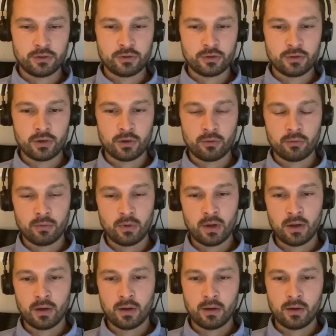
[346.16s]
know.
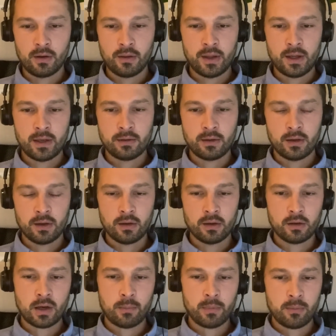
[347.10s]

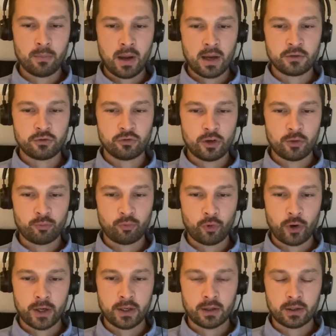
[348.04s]
Then coming back to your
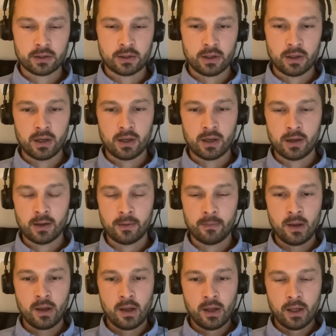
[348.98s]
product,
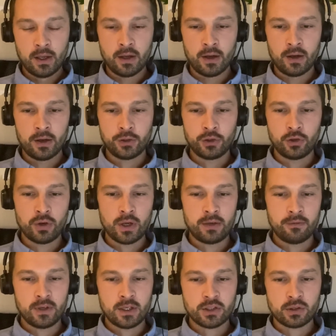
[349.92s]
do you
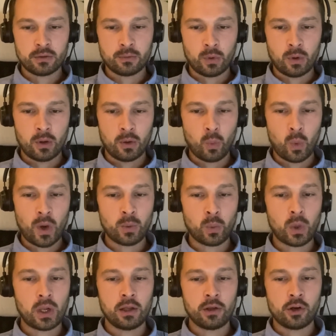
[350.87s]
envision
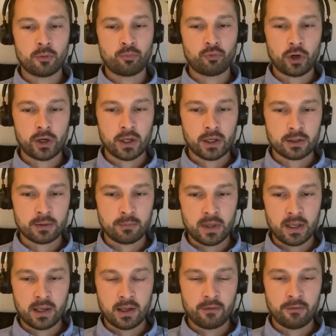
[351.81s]
when will your product
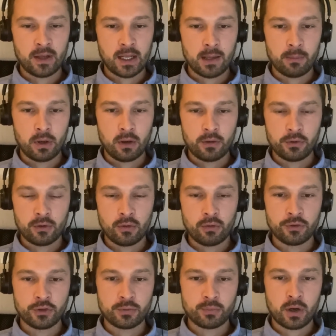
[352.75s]
be available
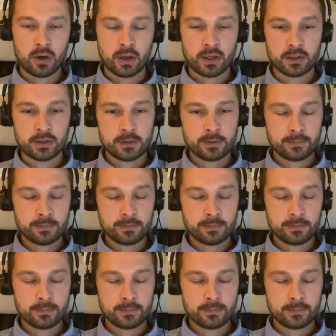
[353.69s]
on the market?